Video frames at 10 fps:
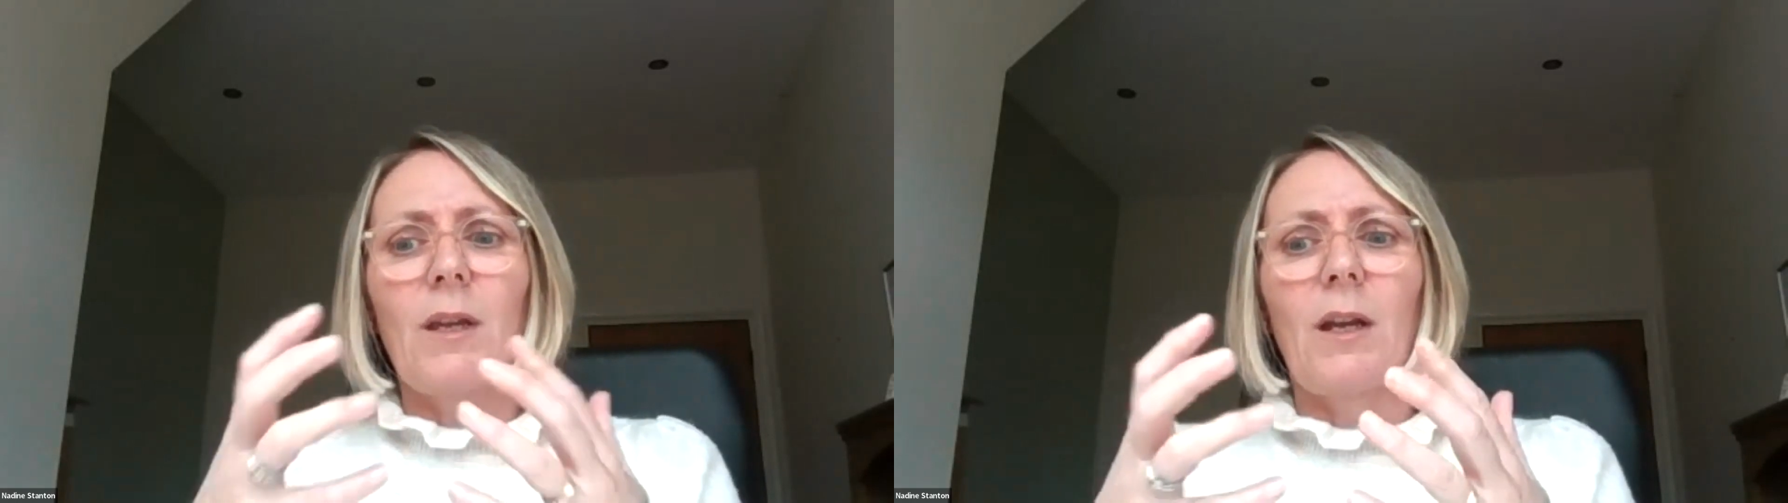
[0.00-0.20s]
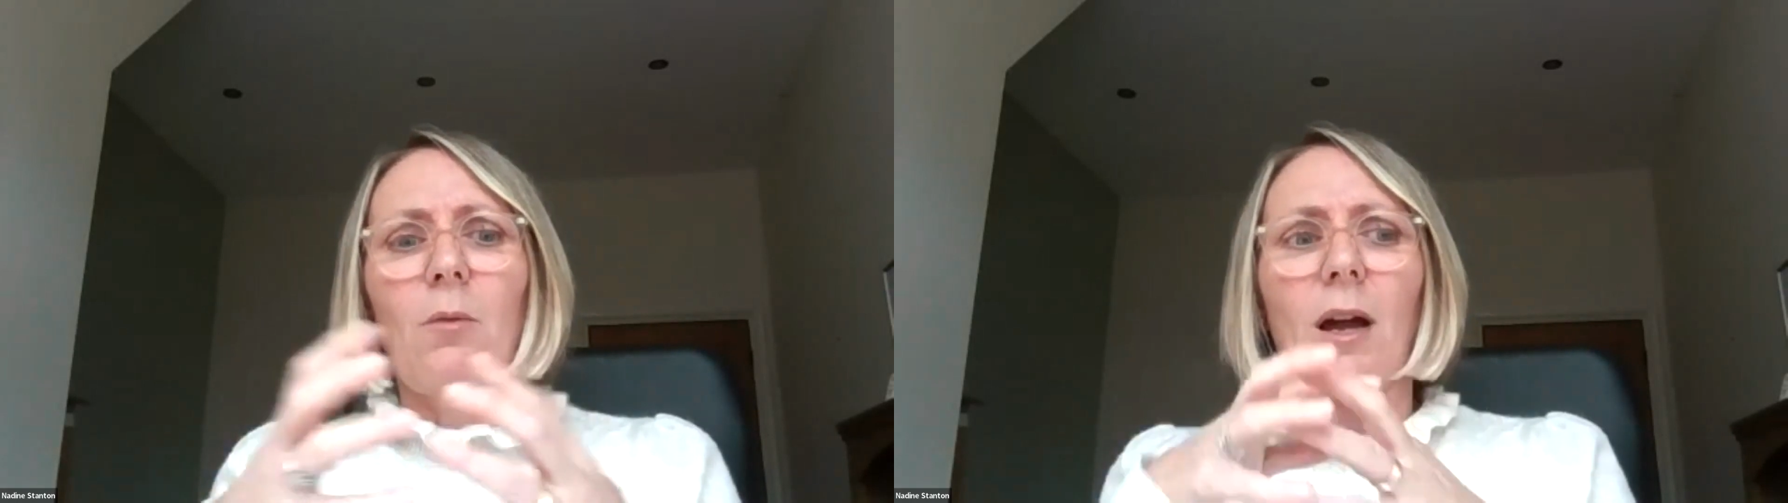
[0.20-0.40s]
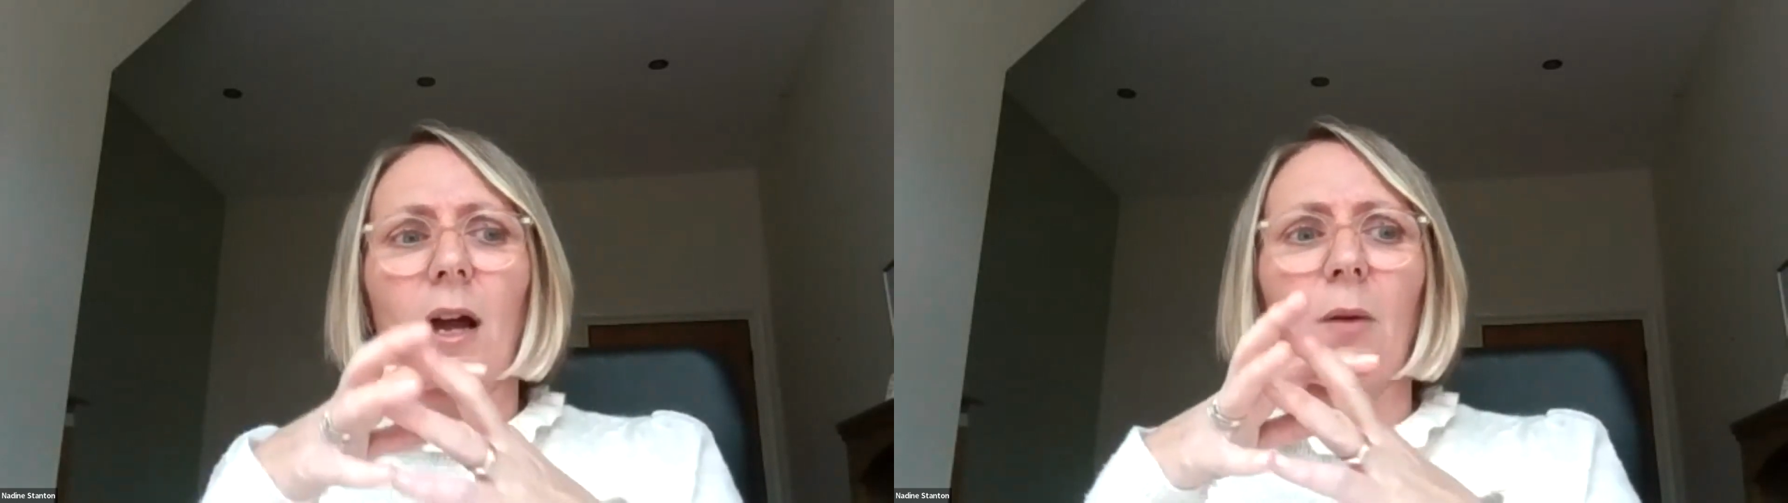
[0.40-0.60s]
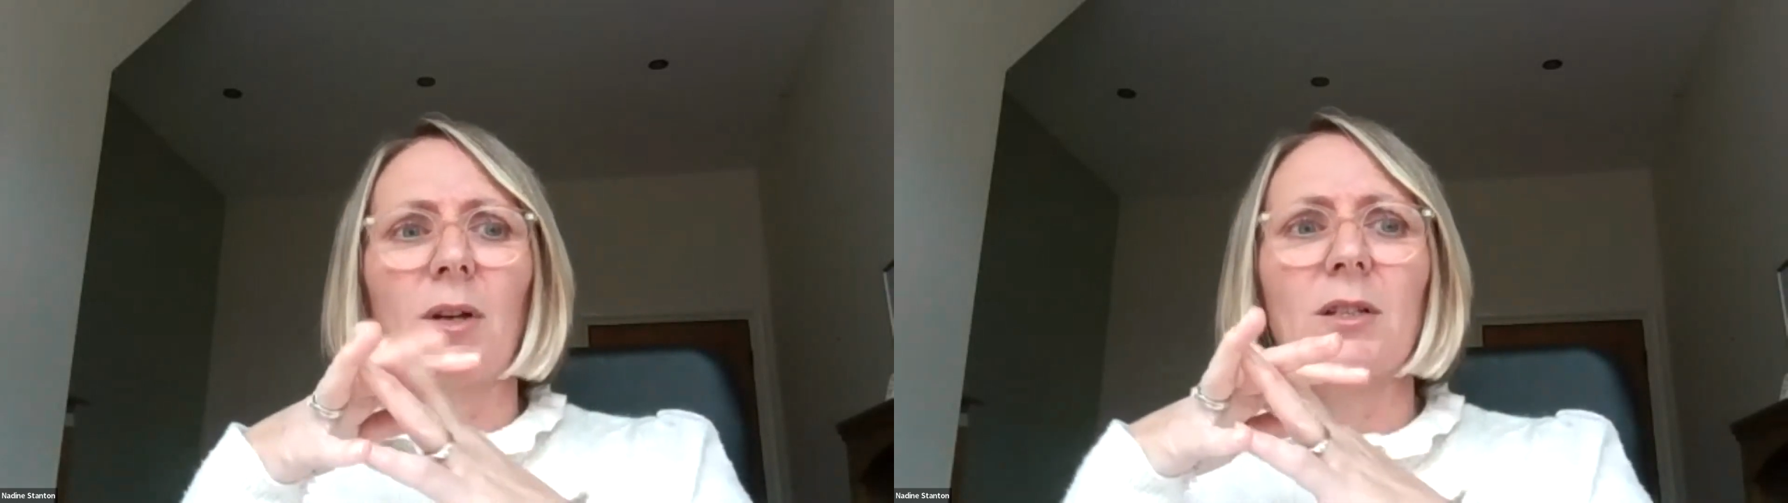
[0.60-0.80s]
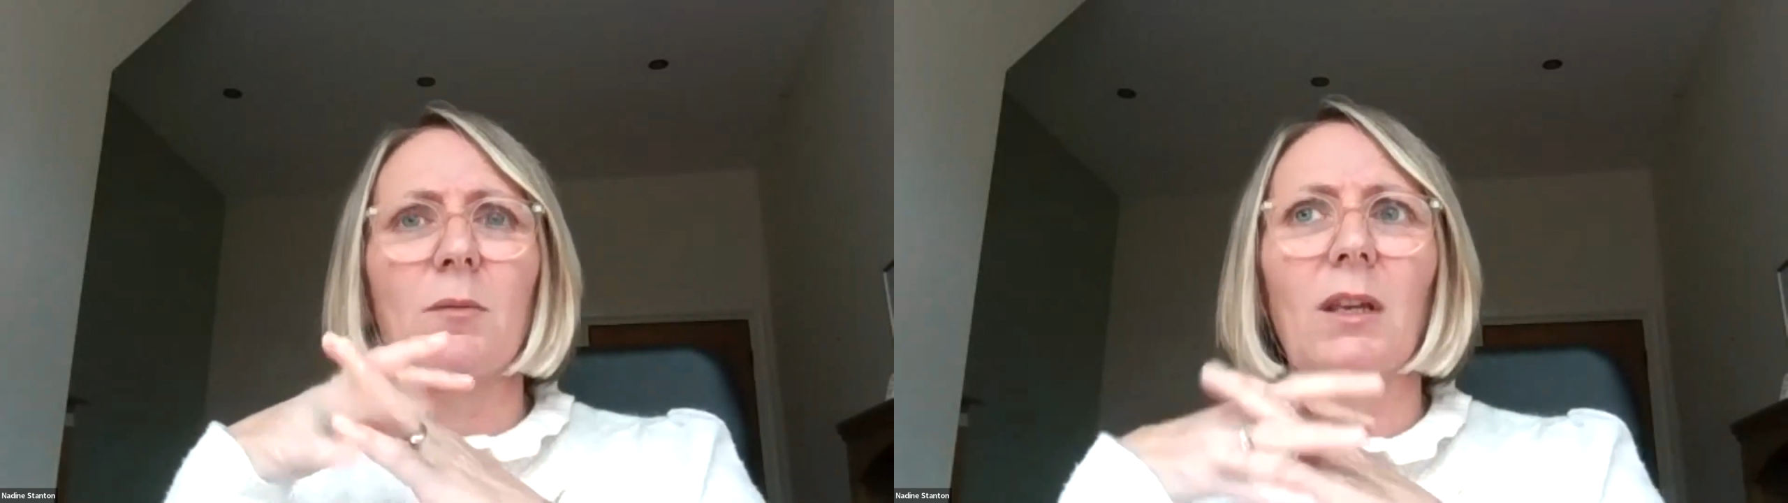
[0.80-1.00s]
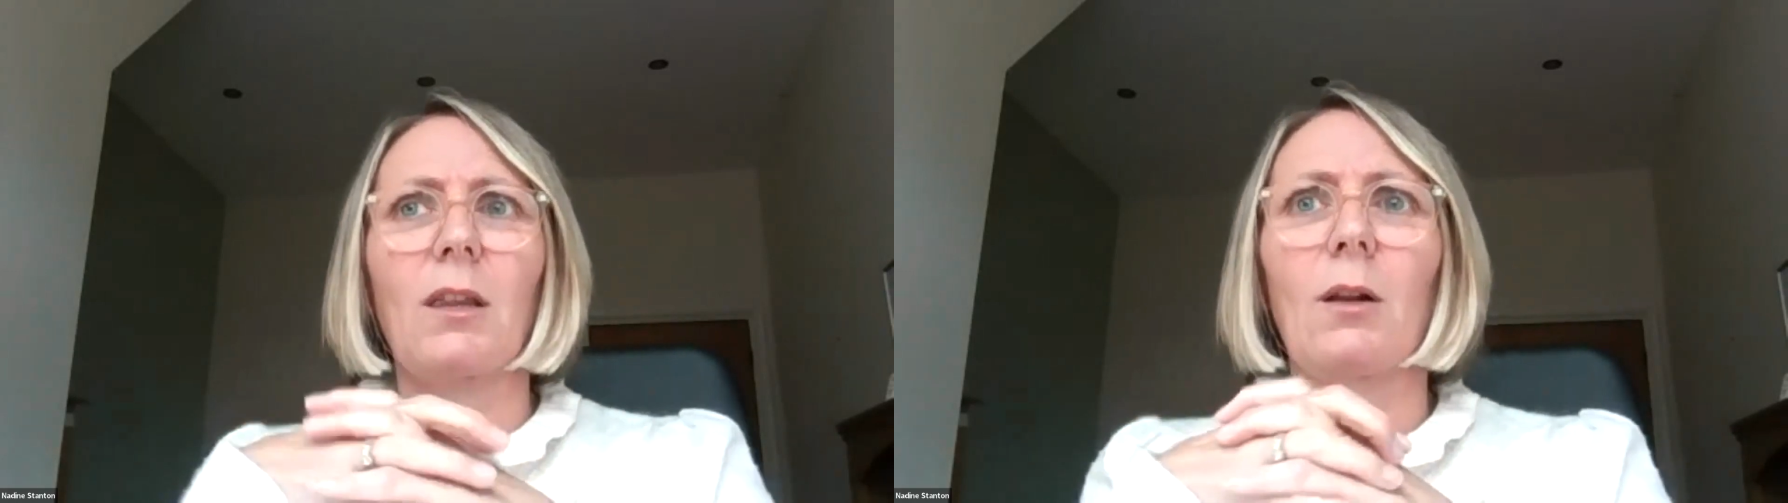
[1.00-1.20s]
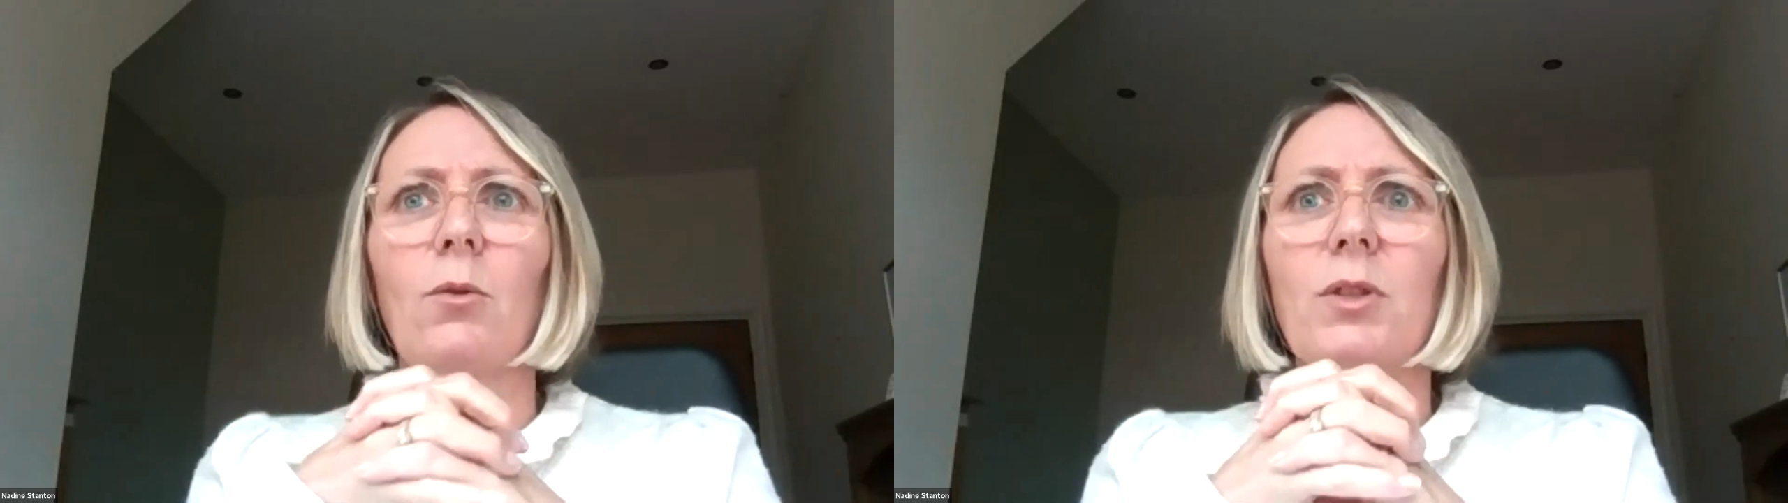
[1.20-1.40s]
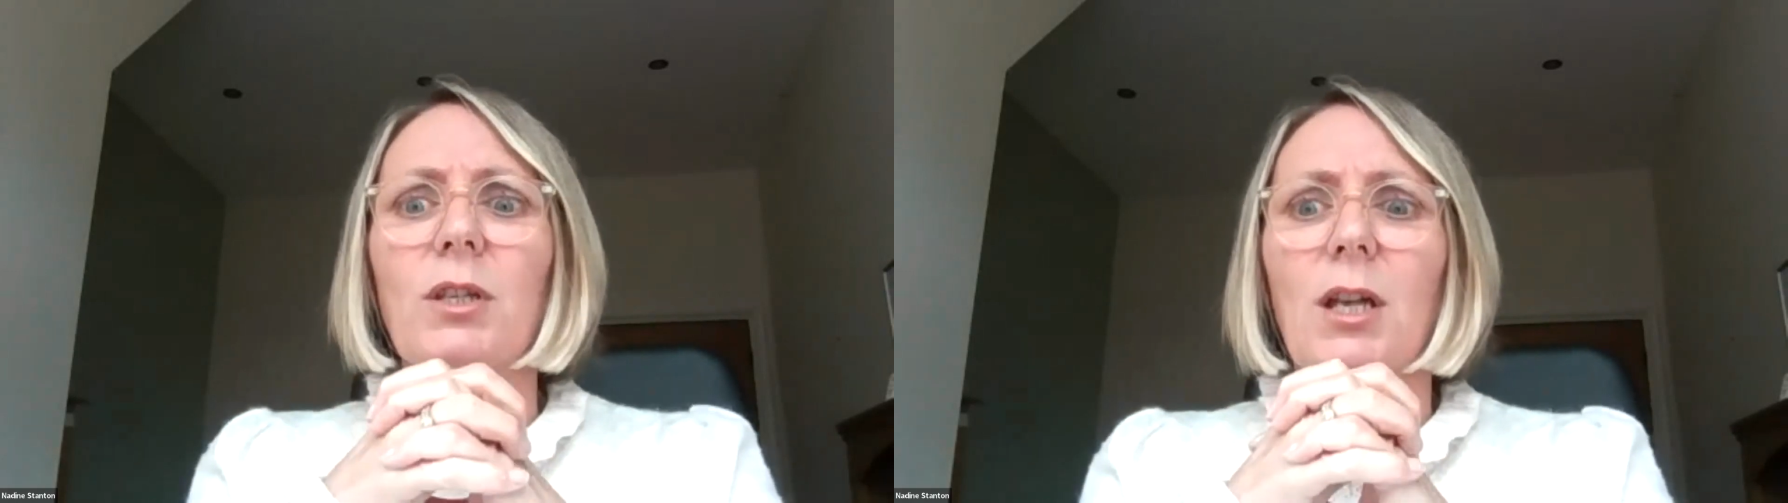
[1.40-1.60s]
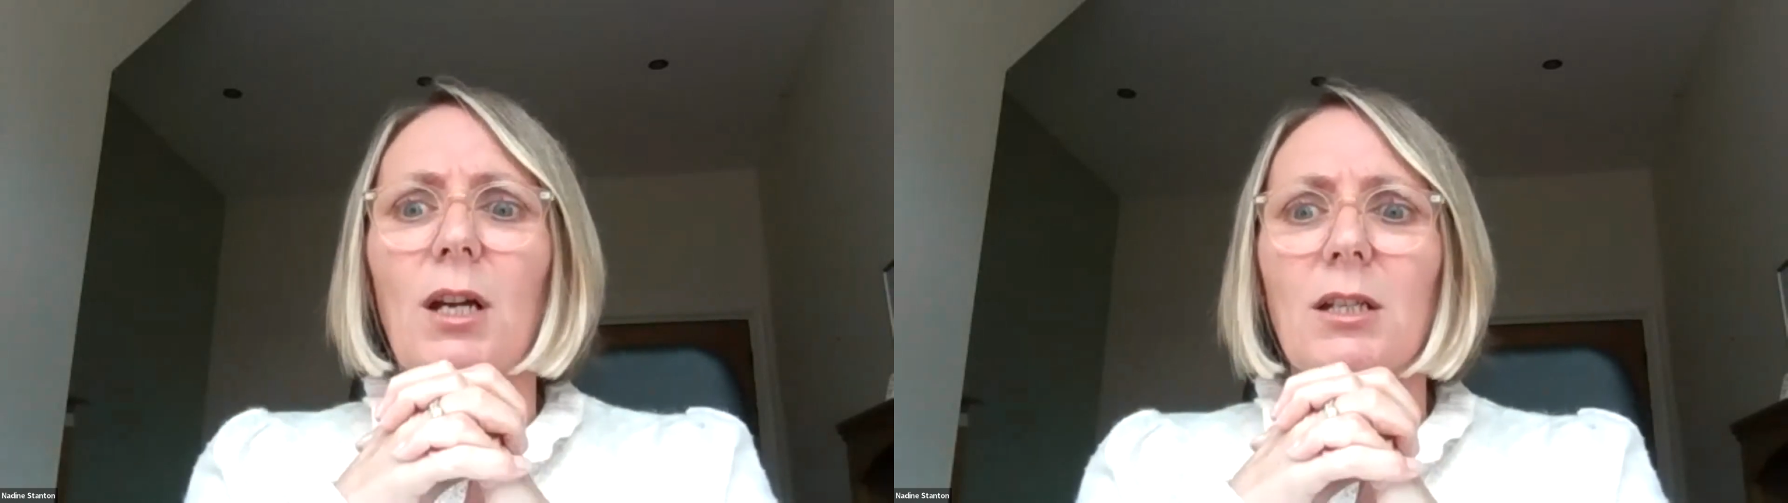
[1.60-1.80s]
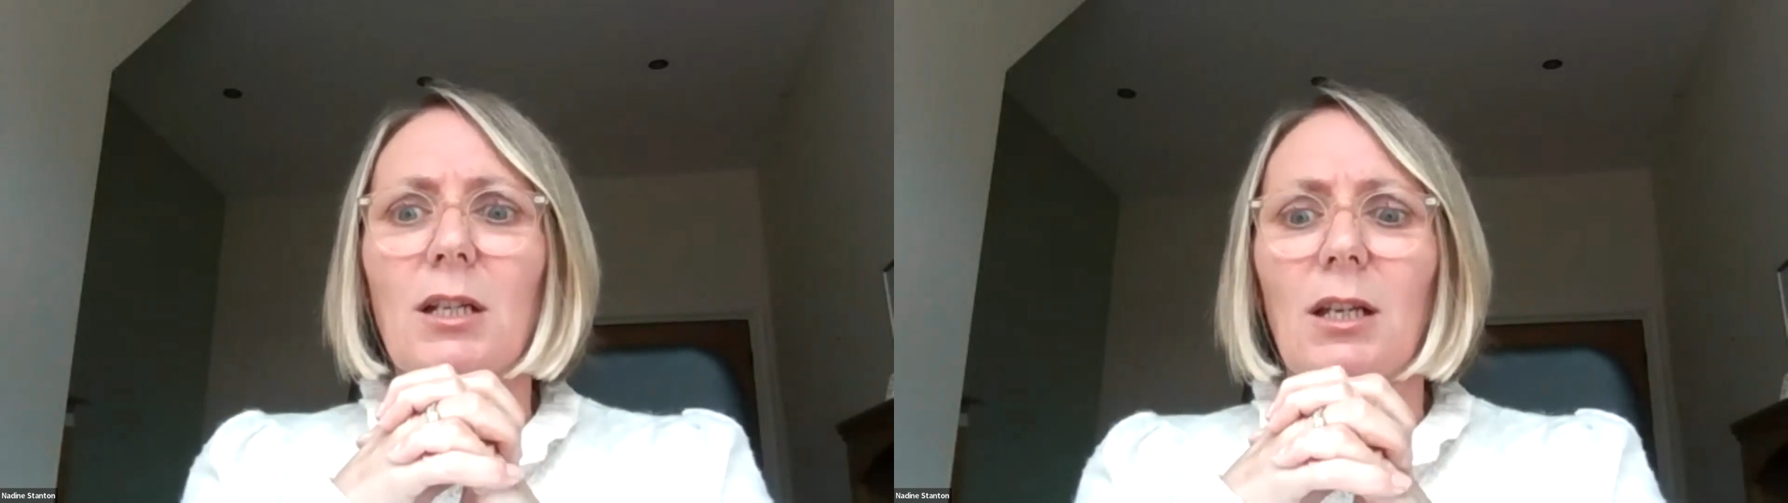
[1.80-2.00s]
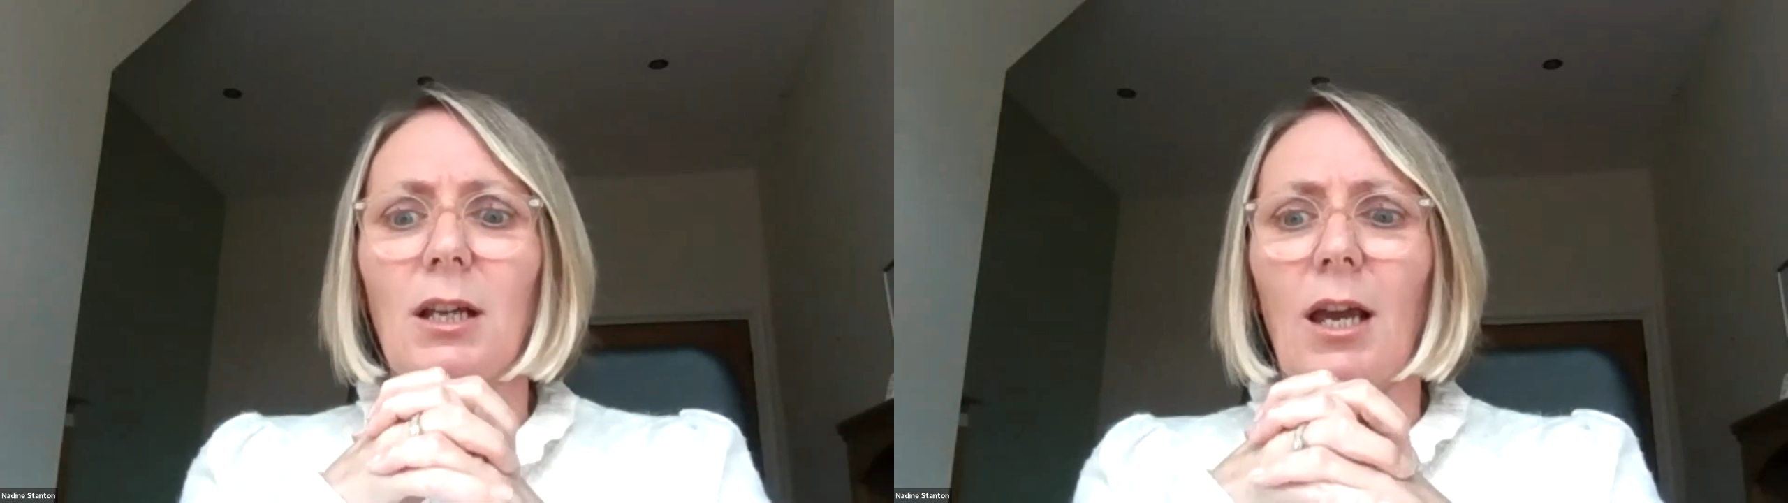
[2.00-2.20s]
You know, I went to something at the Law Society,